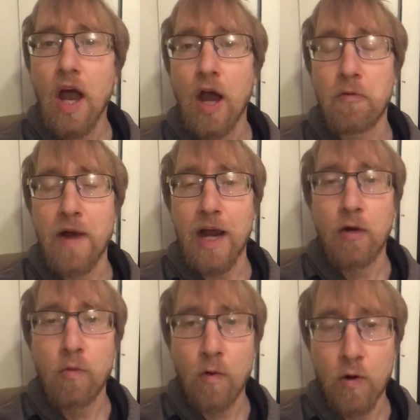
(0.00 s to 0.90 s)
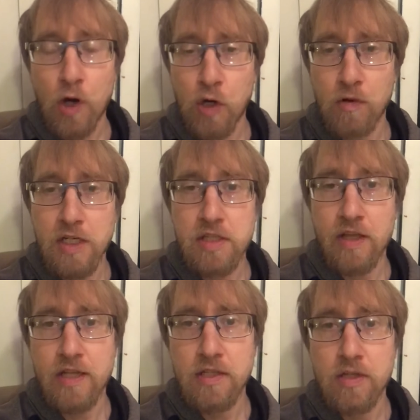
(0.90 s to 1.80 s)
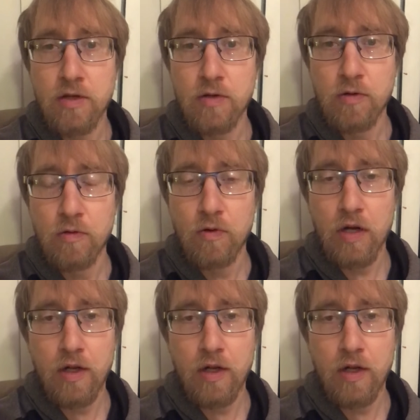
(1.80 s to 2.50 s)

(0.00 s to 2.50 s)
Iraq War, which led to